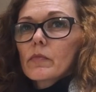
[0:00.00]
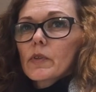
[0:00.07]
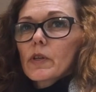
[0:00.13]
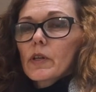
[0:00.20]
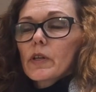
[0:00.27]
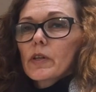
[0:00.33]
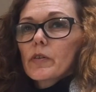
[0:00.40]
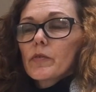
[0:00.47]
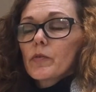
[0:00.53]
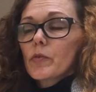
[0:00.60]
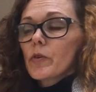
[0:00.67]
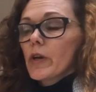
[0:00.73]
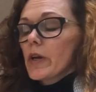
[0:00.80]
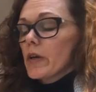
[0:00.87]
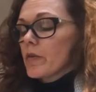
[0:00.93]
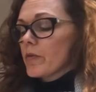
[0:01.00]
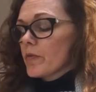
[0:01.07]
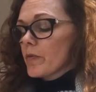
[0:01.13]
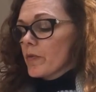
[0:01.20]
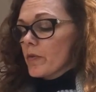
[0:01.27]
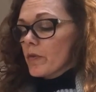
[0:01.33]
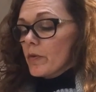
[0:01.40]
And if you have
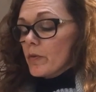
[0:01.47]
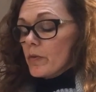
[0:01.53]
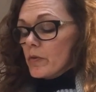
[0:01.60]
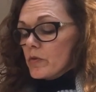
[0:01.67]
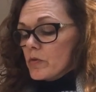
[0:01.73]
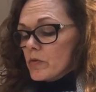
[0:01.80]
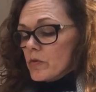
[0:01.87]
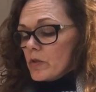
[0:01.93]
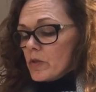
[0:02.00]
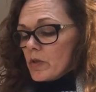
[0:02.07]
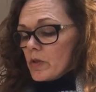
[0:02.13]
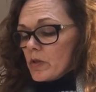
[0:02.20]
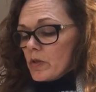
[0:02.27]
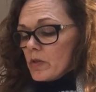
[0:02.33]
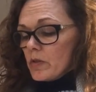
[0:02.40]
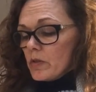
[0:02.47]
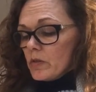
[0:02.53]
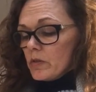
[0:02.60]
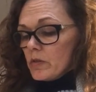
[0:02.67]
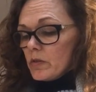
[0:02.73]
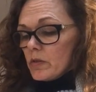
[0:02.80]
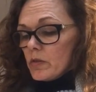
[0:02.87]
thoughts,
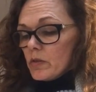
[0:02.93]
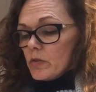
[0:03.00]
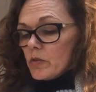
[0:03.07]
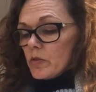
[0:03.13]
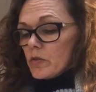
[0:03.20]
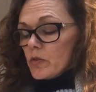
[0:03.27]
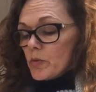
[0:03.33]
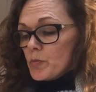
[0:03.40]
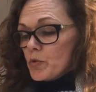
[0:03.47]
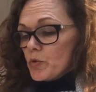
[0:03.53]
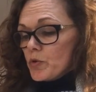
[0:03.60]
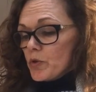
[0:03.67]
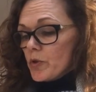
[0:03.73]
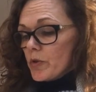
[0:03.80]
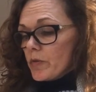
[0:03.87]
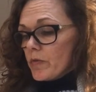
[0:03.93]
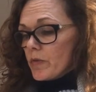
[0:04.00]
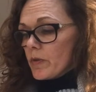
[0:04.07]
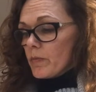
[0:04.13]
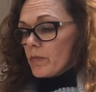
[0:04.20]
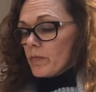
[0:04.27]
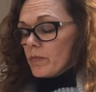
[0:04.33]
just observe them